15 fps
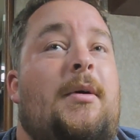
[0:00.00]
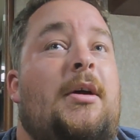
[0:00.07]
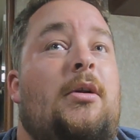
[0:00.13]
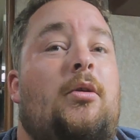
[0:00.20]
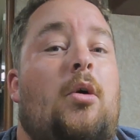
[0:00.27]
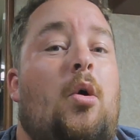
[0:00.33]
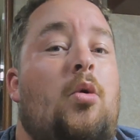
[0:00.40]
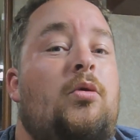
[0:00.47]

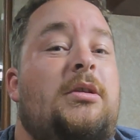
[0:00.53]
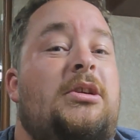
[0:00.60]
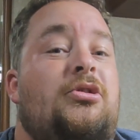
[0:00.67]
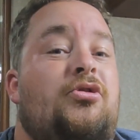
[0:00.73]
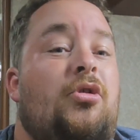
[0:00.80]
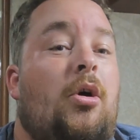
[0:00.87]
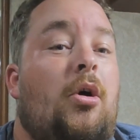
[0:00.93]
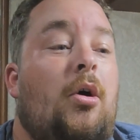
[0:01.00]
it'll only
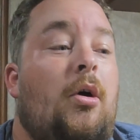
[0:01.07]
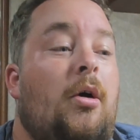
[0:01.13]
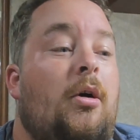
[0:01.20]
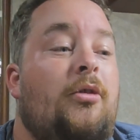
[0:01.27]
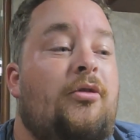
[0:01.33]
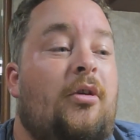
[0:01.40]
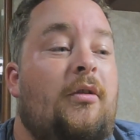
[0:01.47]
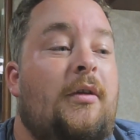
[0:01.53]

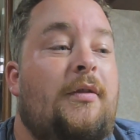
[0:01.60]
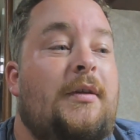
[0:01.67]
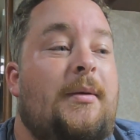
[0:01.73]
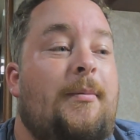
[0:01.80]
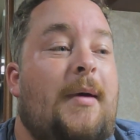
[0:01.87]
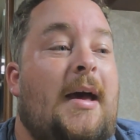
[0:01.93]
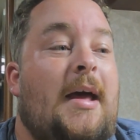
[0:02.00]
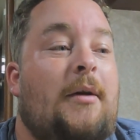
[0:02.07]
charge a
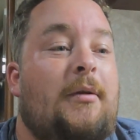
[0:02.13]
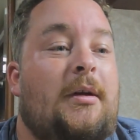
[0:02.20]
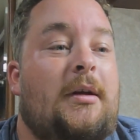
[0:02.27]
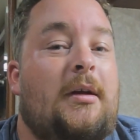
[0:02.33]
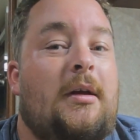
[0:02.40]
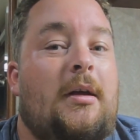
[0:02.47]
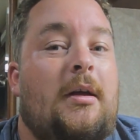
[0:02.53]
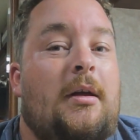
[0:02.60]
lithium
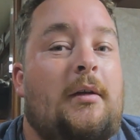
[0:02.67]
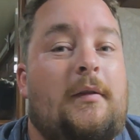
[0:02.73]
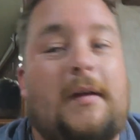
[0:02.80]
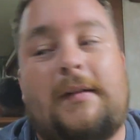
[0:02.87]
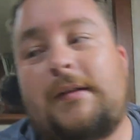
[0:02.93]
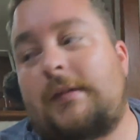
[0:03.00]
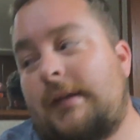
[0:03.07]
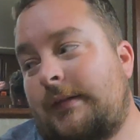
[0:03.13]
battery,
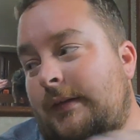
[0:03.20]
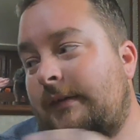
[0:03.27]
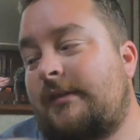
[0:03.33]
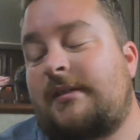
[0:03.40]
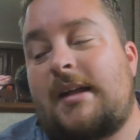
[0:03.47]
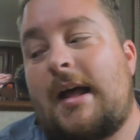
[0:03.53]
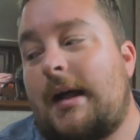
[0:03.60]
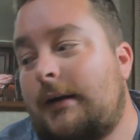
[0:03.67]
like the
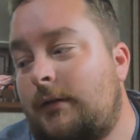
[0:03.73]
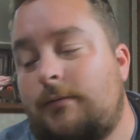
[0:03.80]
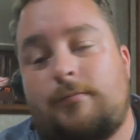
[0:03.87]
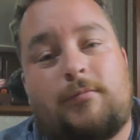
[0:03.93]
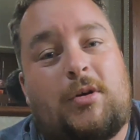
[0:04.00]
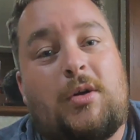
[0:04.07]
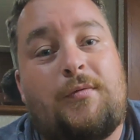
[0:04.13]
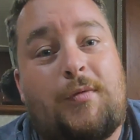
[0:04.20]
stock
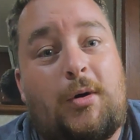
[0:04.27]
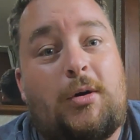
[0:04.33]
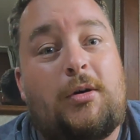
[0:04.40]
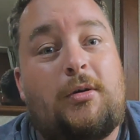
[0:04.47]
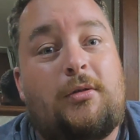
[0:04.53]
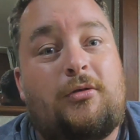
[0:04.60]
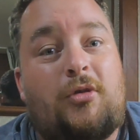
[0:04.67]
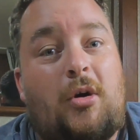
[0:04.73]

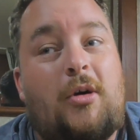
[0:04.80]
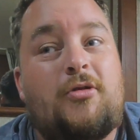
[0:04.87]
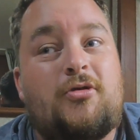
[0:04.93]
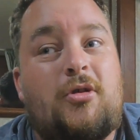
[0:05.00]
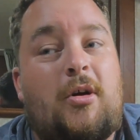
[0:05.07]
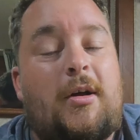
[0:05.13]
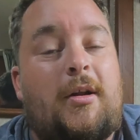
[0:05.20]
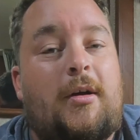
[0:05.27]
converter
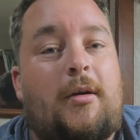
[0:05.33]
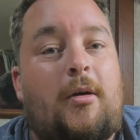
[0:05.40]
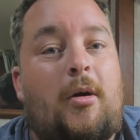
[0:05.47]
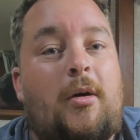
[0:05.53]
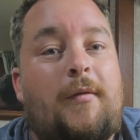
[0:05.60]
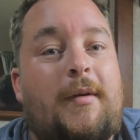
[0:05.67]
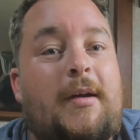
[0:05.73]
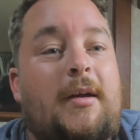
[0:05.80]
charger on a
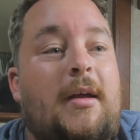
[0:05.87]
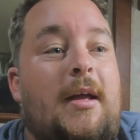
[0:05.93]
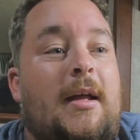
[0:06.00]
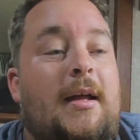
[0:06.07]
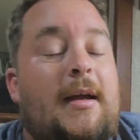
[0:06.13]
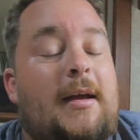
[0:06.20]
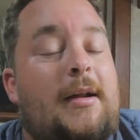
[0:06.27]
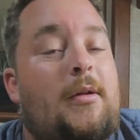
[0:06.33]
RV.
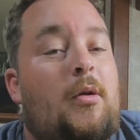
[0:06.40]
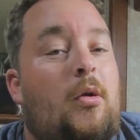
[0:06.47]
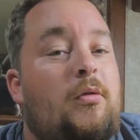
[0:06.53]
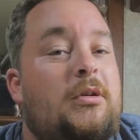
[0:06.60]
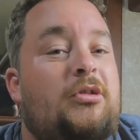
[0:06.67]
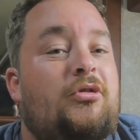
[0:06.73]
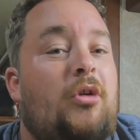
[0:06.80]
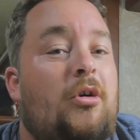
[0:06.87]
It'll
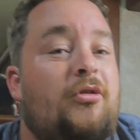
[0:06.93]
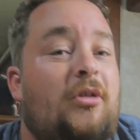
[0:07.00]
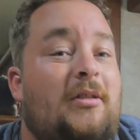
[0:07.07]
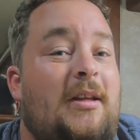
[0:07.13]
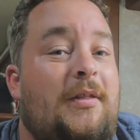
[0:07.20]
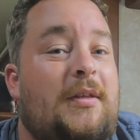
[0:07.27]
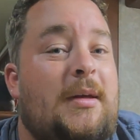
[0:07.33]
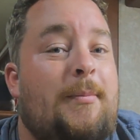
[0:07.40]
only charge a
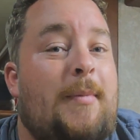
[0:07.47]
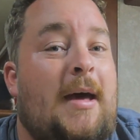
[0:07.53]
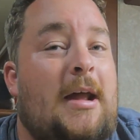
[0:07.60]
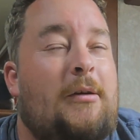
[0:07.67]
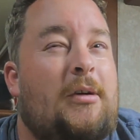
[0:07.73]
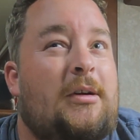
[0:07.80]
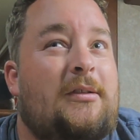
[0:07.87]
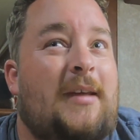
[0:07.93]
lithium
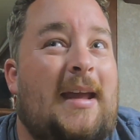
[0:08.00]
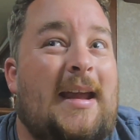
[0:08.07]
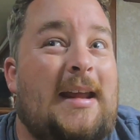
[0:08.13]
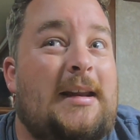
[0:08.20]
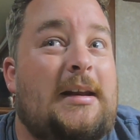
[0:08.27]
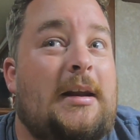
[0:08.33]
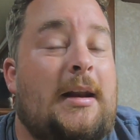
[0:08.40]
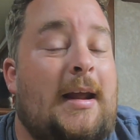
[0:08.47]
battery to
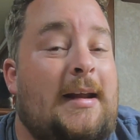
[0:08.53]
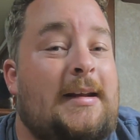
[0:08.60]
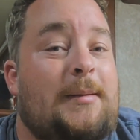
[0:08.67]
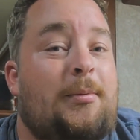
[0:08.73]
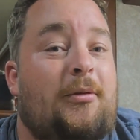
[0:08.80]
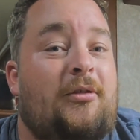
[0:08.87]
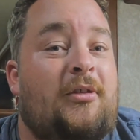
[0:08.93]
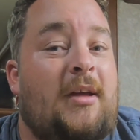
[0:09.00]
80 to
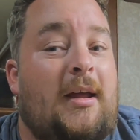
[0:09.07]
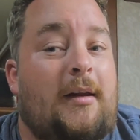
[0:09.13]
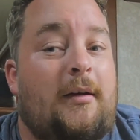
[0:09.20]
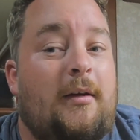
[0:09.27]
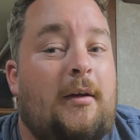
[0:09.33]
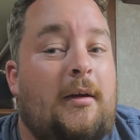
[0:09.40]
90%.